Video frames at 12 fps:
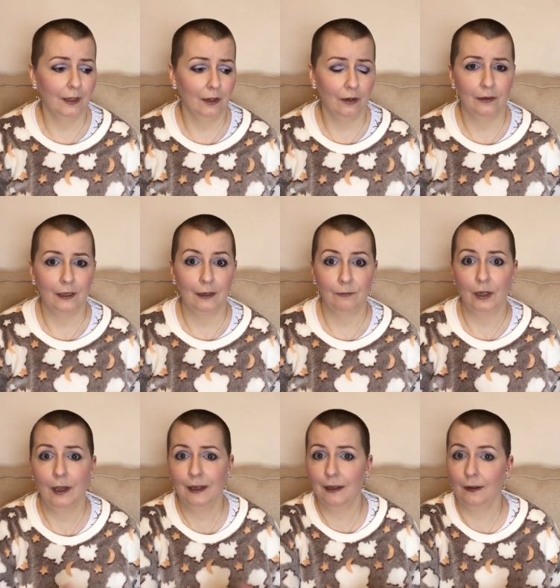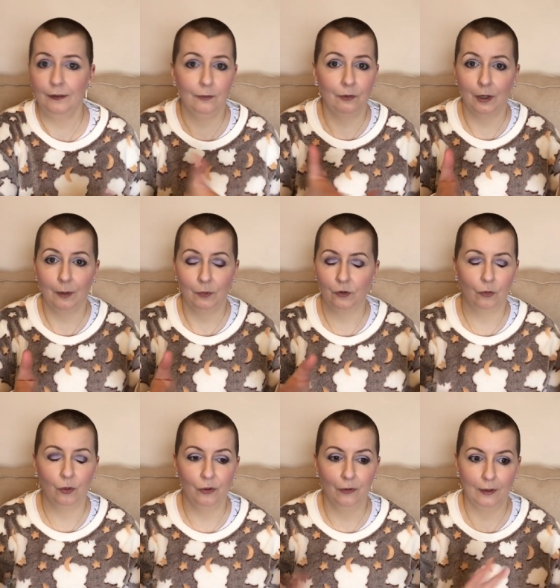hardly lift it. I can't lift it up to
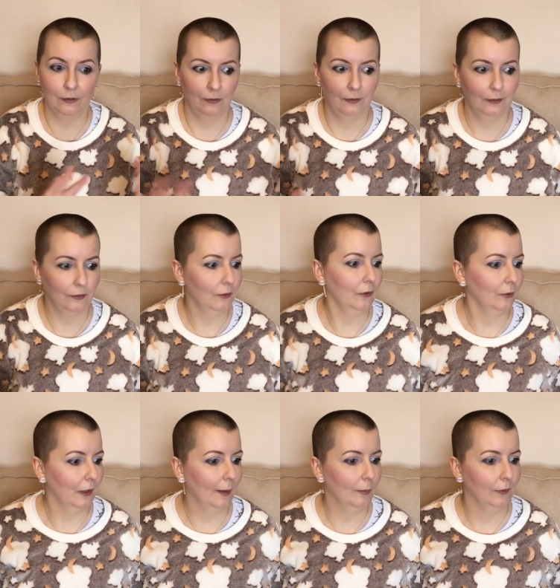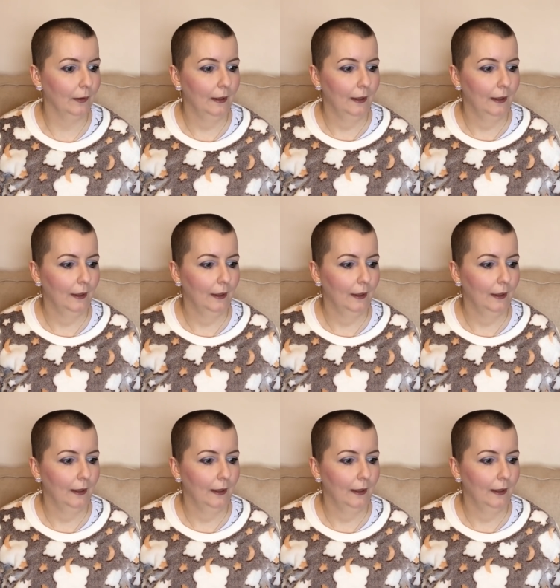show you, that's not going to happen.